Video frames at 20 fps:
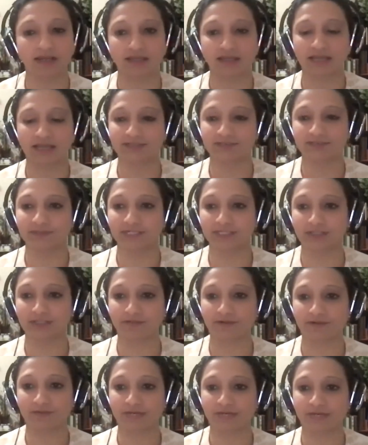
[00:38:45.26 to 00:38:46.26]
aspects
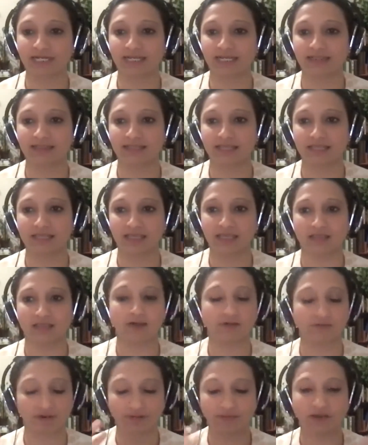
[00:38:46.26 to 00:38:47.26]
of our brain and thinking
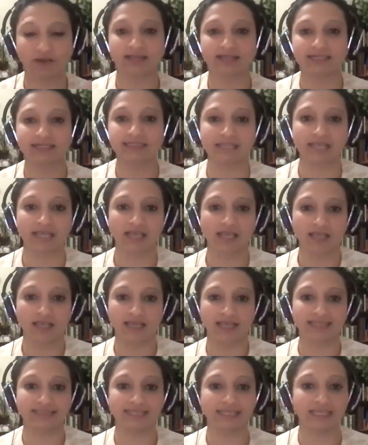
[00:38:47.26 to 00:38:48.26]
of our bodies
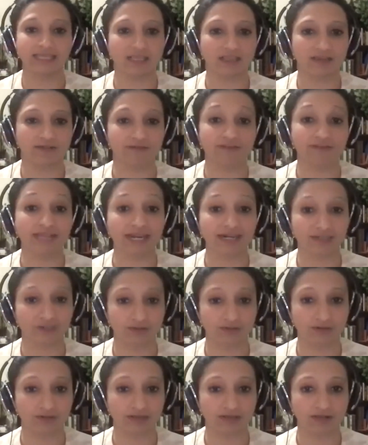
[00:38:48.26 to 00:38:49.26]
and thinking if that
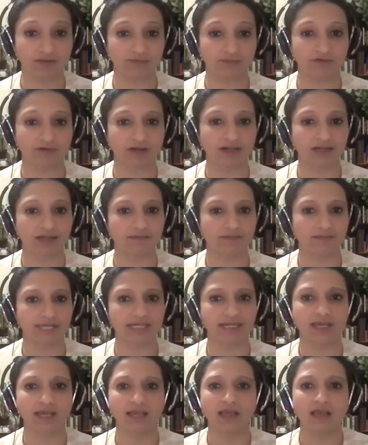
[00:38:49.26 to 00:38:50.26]
could help chronic
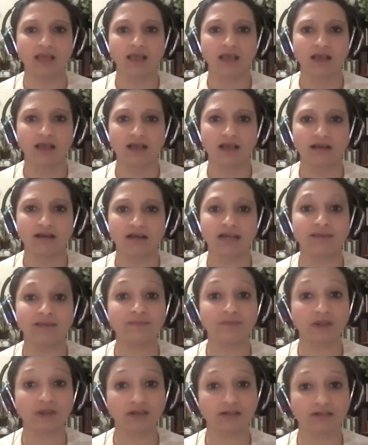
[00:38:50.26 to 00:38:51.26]
pain.
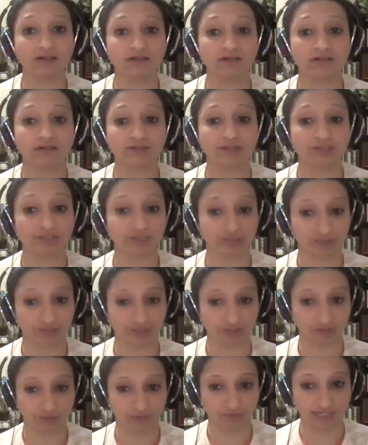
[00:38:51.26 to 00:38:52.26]
I'm not
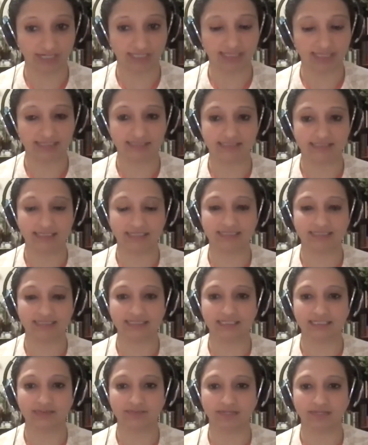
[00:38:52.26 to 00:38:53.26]
sure. I guess
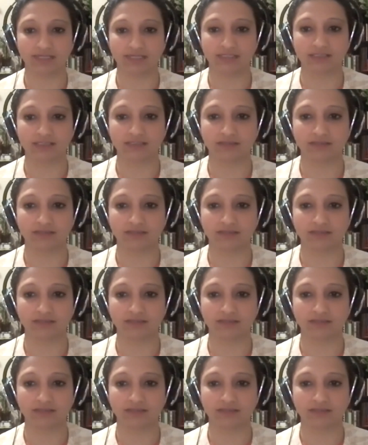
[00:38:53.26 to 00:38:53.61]
that's my